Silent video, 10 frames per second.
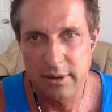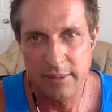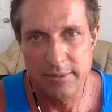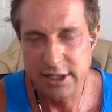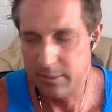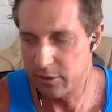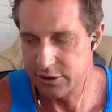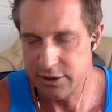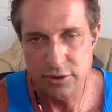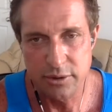I'm the same on
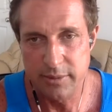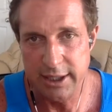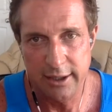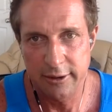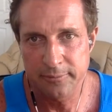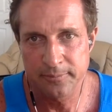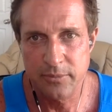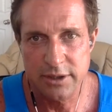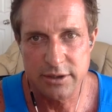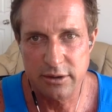social media.
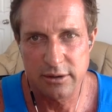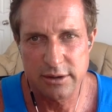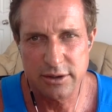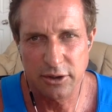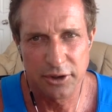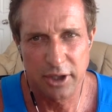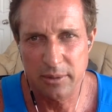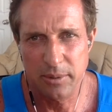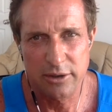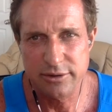It's all it's all Doc
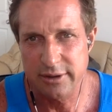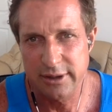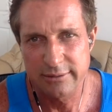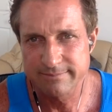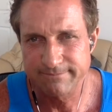Parsley.